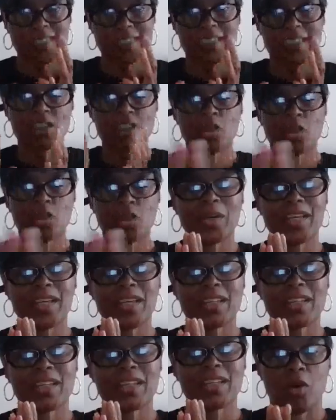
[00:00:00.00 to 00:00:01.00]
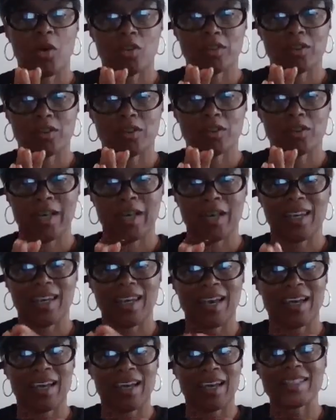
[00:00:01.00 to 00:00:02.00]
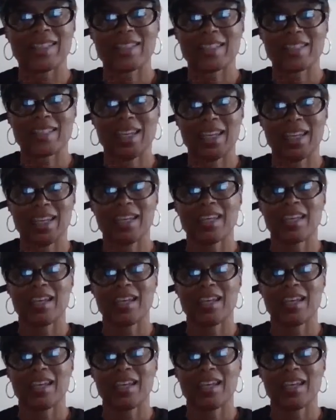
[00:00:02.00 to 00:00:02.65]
So it can multiply. Like I said,